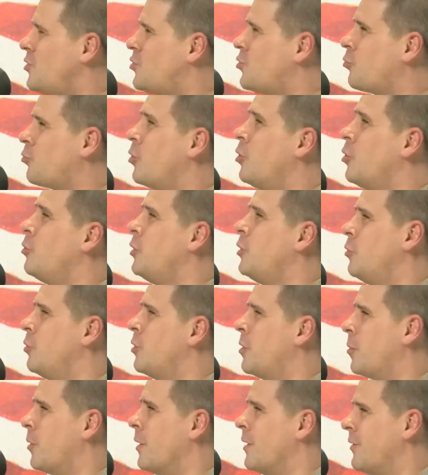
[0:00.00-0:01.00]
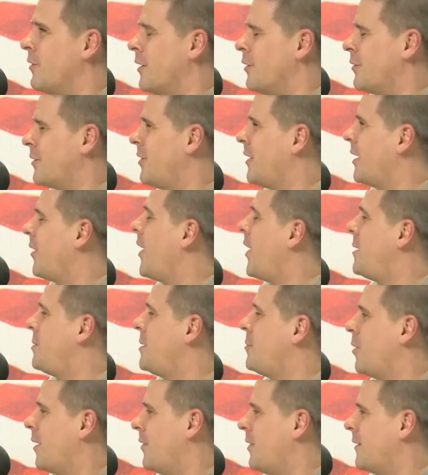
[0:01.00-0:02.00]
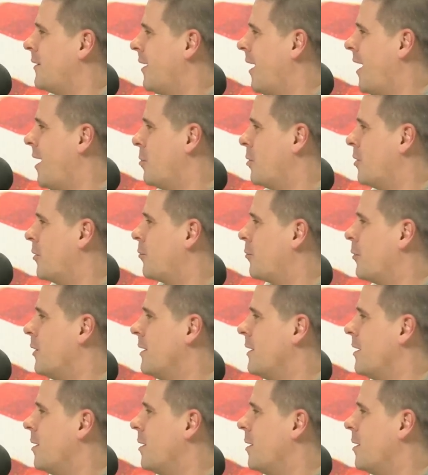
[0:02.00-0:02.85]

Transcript: drew you to Bernie Sanders? I think a lot of people at that time would have written